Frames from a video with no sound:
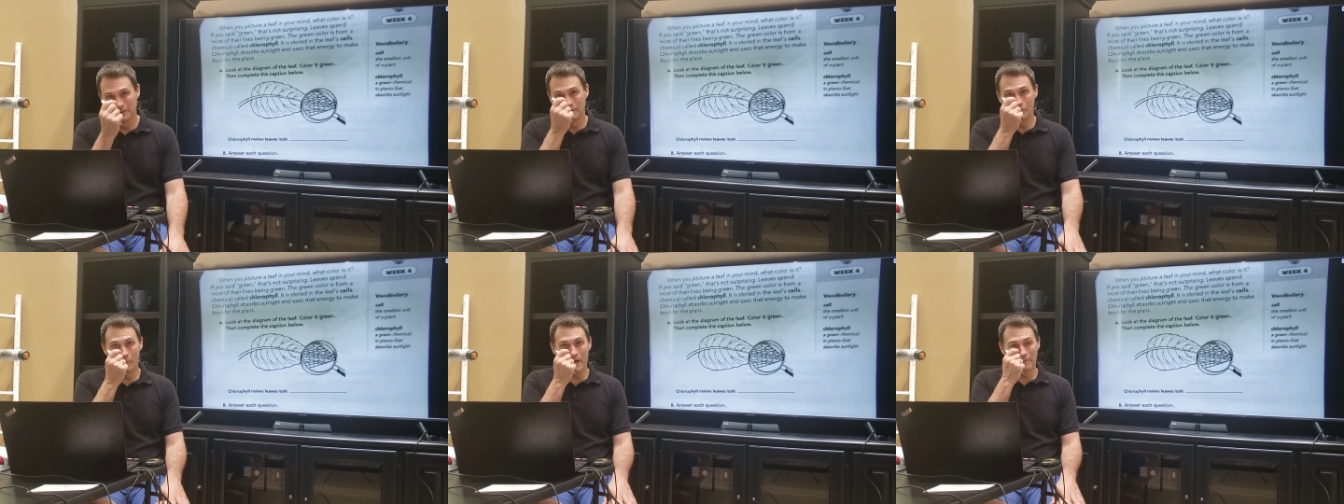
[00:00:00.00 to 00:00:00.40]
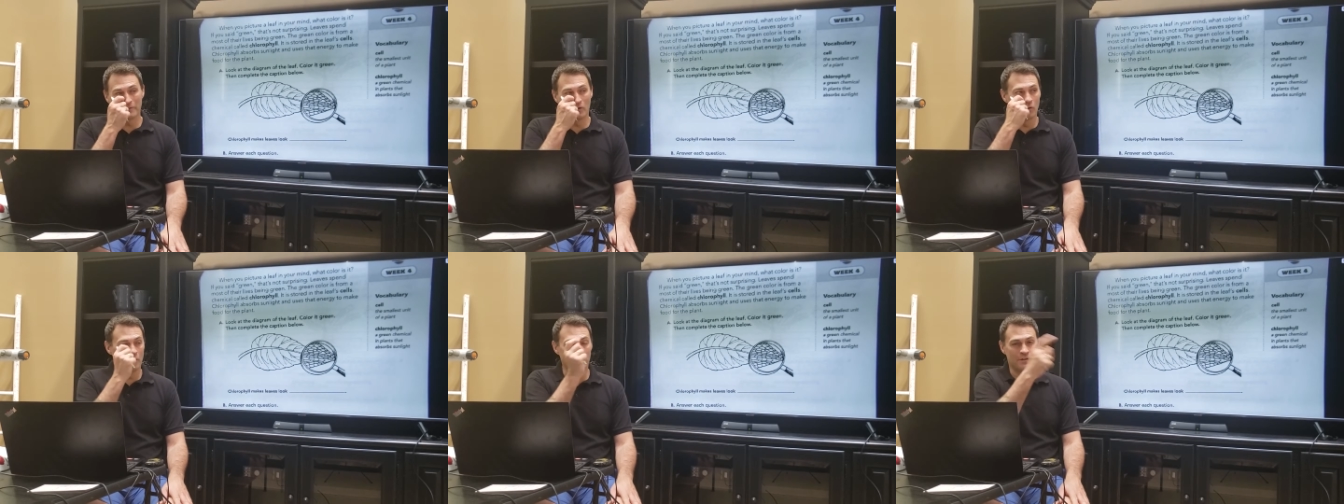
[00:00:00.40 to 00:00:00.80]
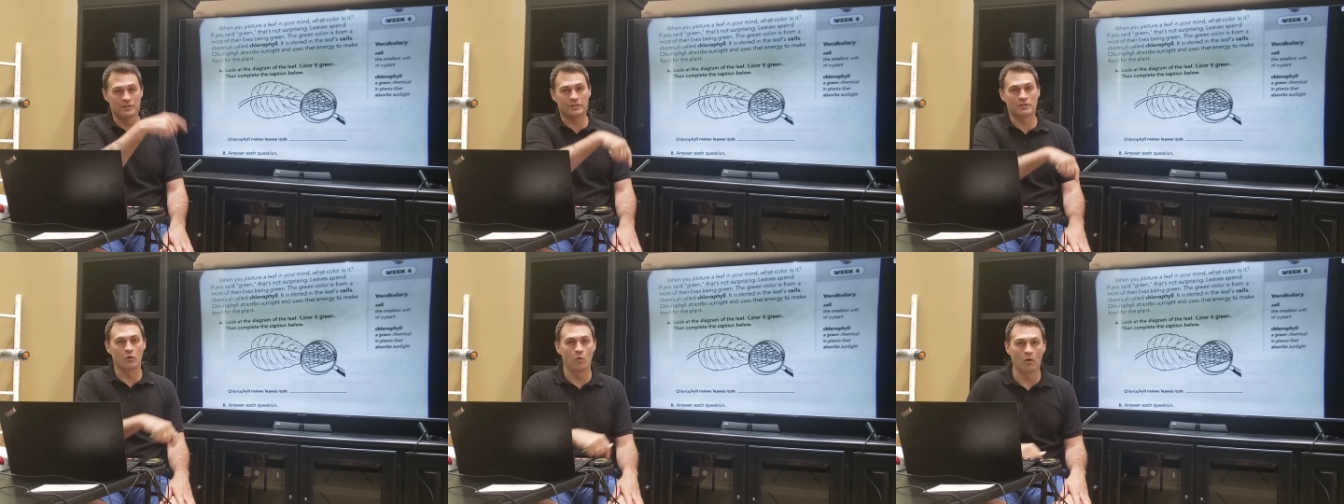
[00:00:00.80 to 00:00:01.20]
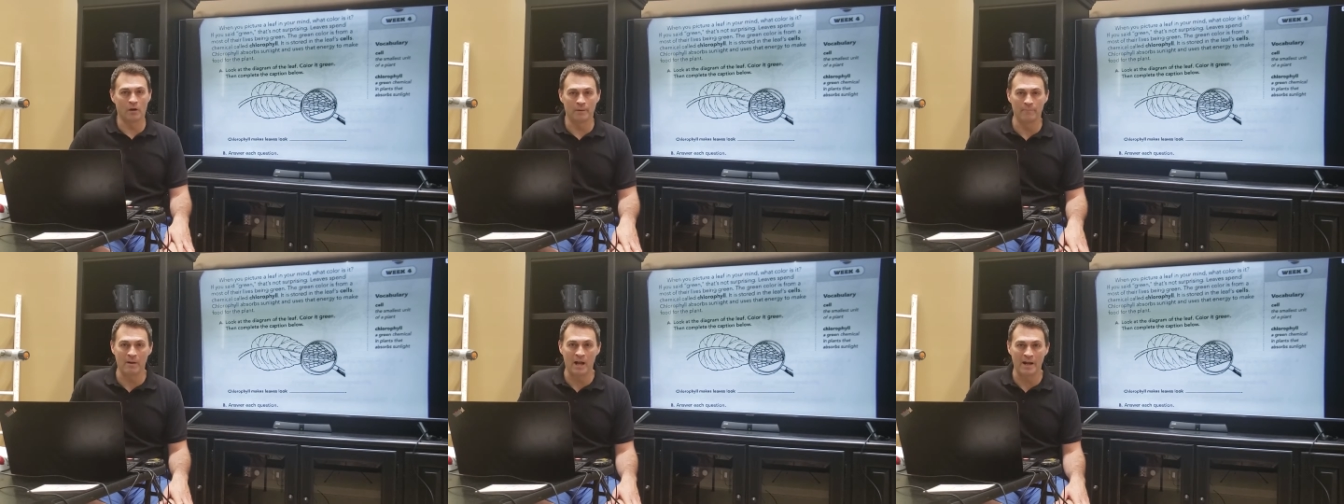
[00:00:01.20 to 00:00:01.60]
We have to go to a store
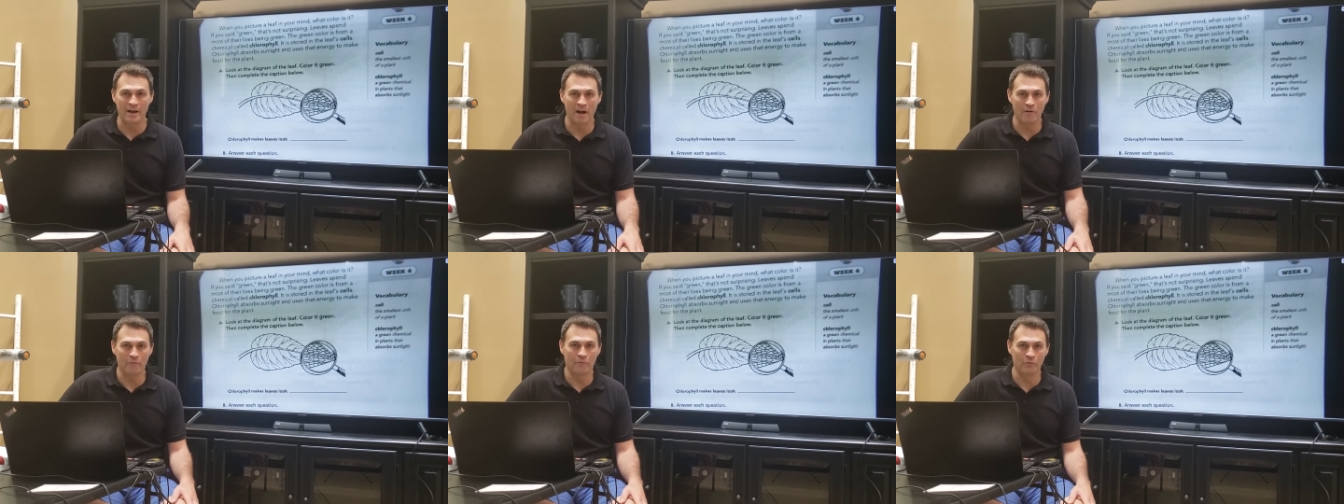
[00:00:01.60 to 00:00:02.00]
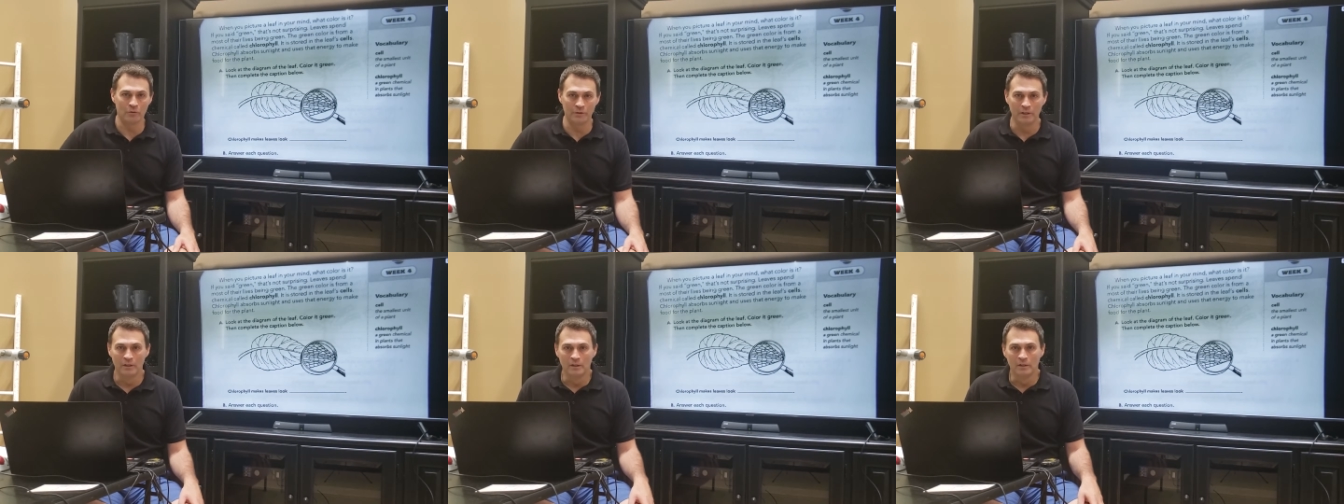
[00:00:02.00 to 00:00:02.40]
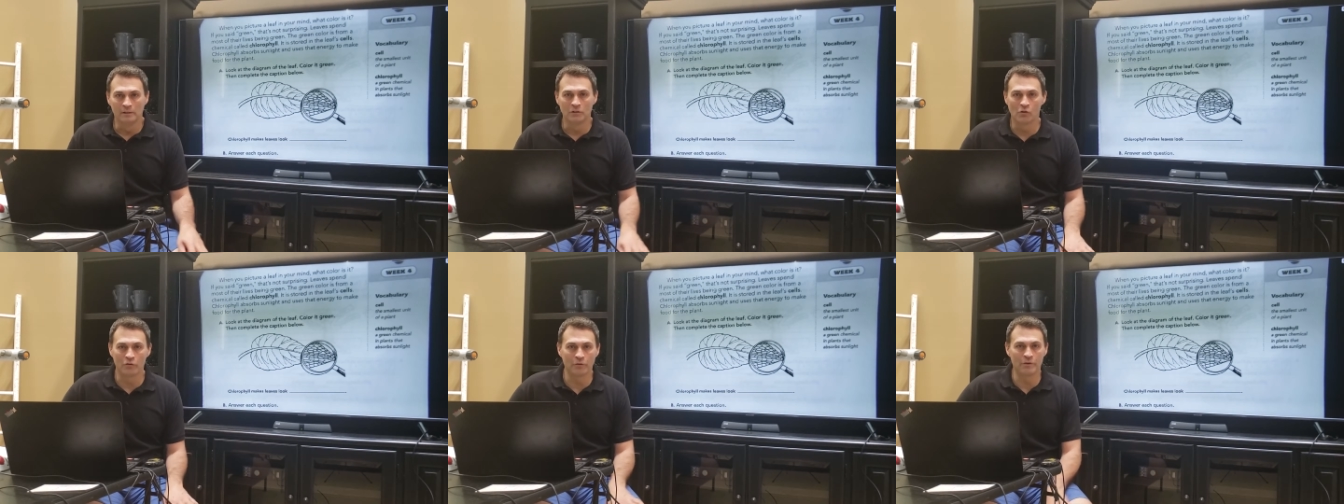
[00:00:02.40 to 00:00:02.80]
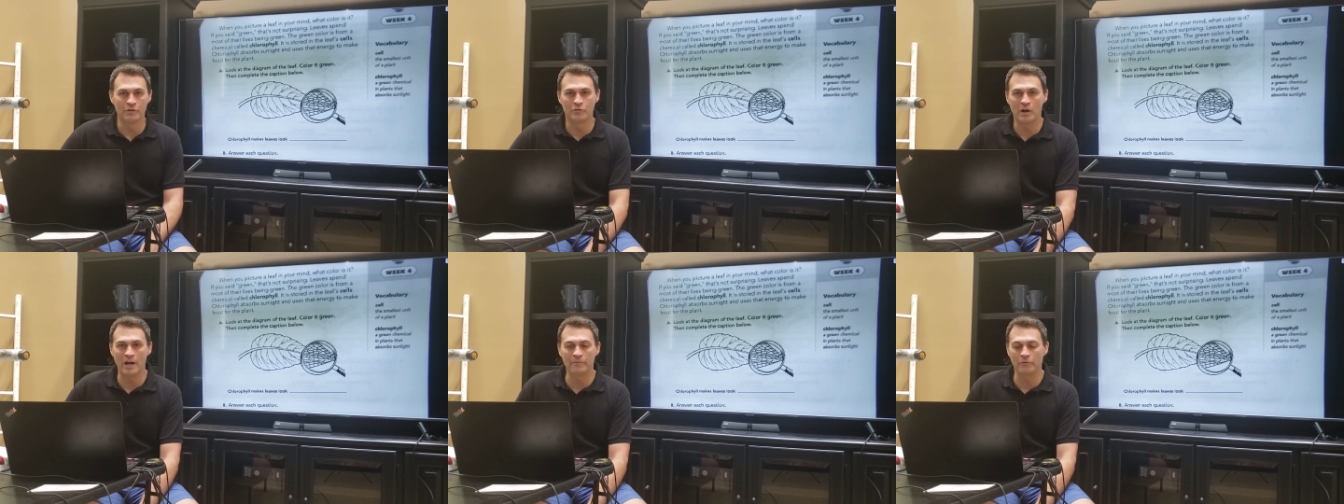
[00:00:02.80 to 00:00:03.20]
and buy our food, go through the
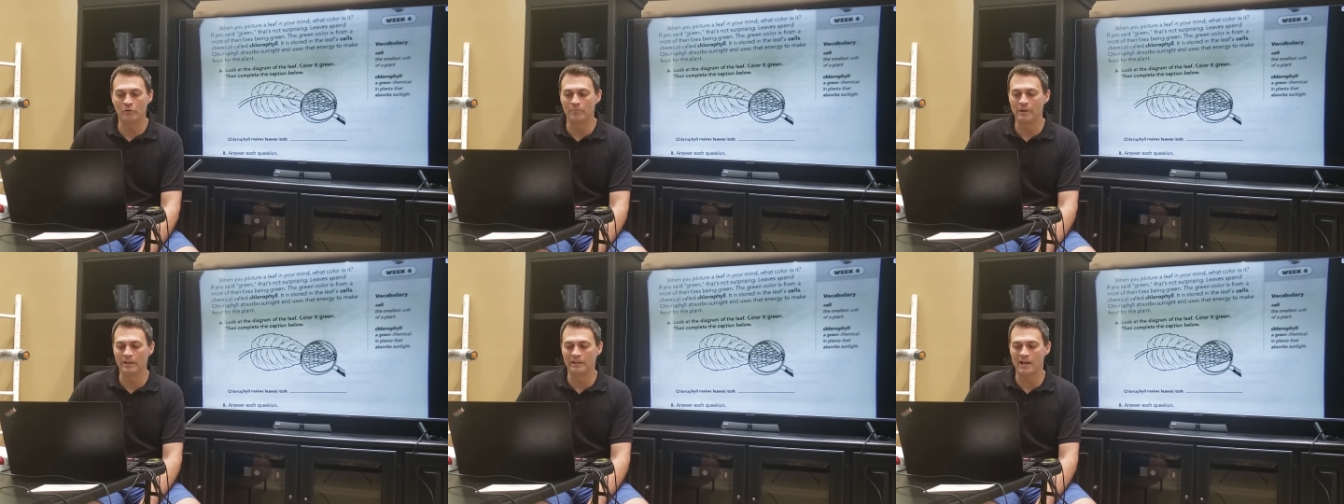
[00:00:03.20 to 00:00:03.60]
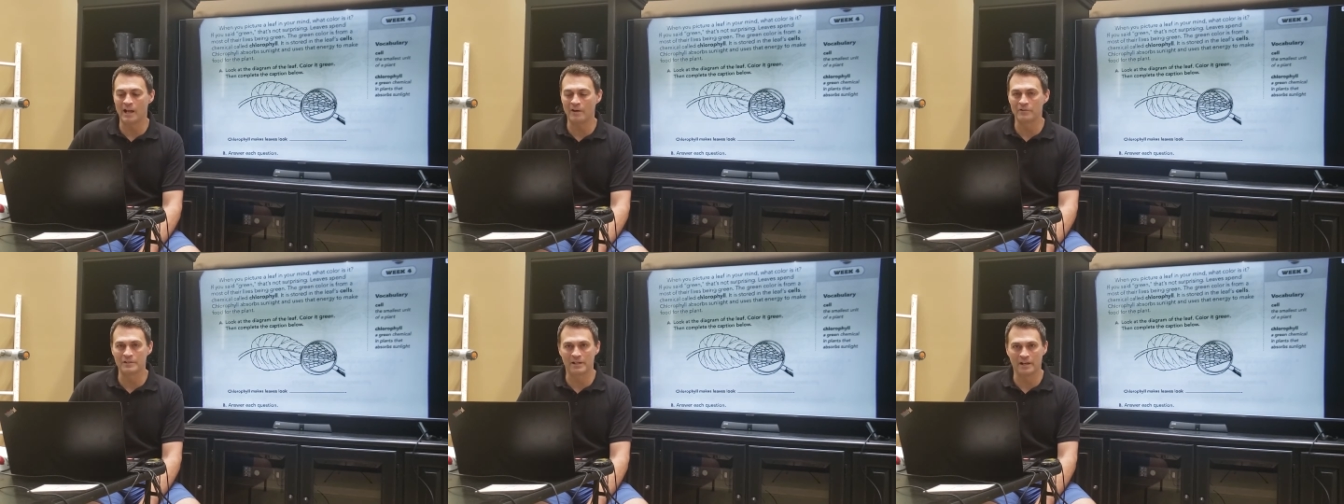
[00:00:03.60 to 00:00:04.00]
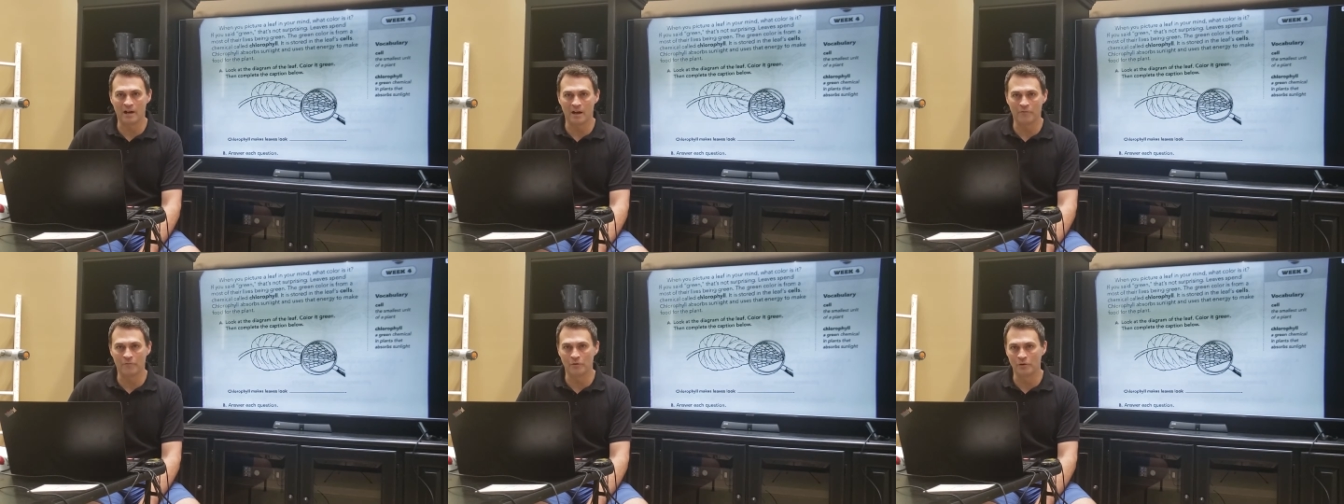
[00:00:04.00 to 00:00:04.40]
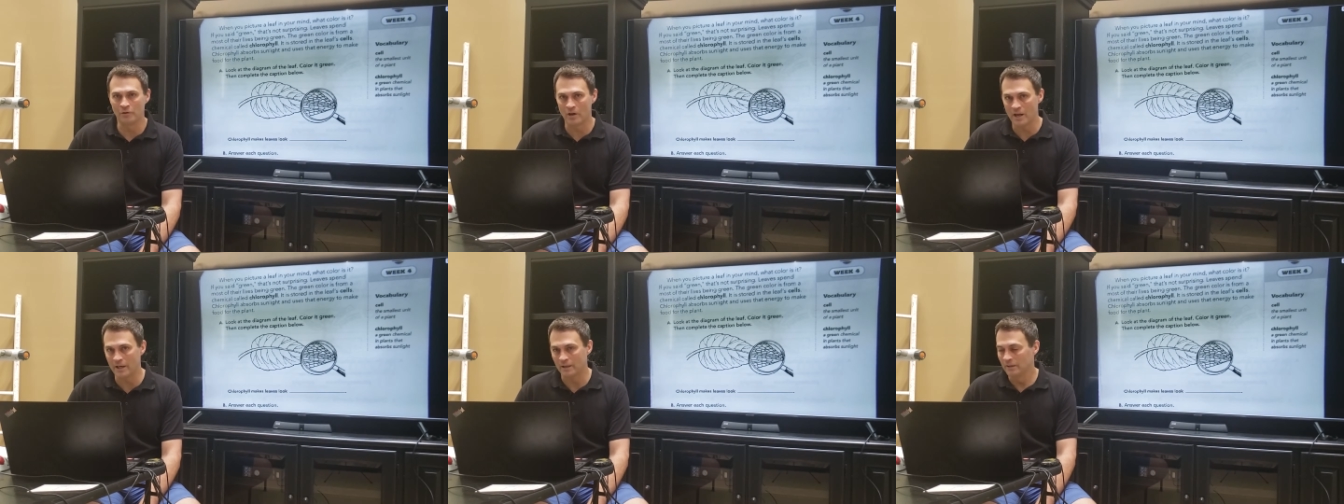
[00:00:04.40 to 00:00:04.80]
drive-thru at McDonald's to get our food,
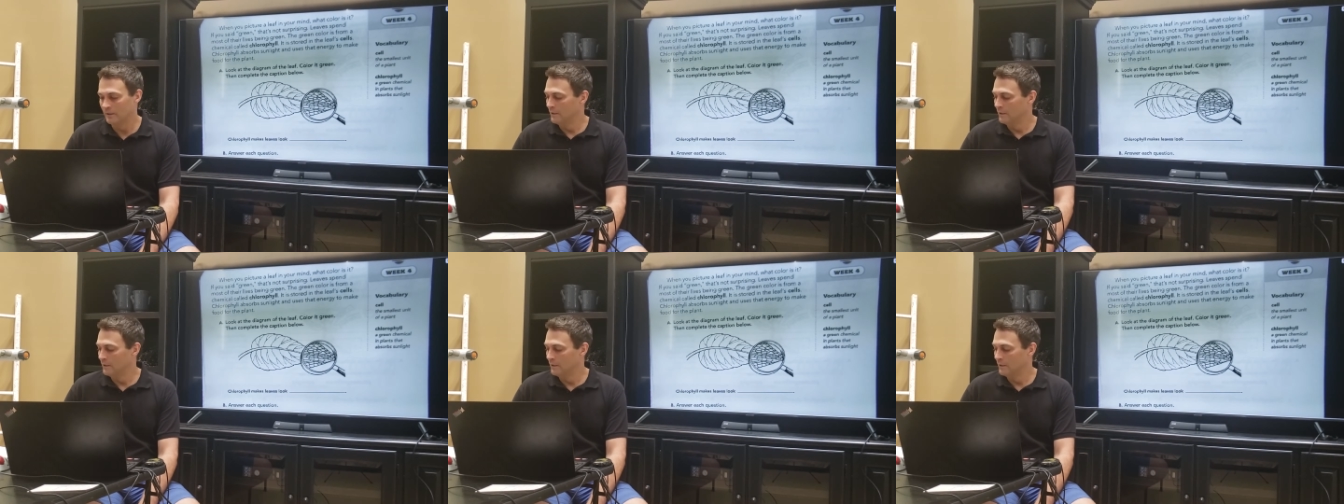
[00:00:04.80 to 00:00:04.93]
right?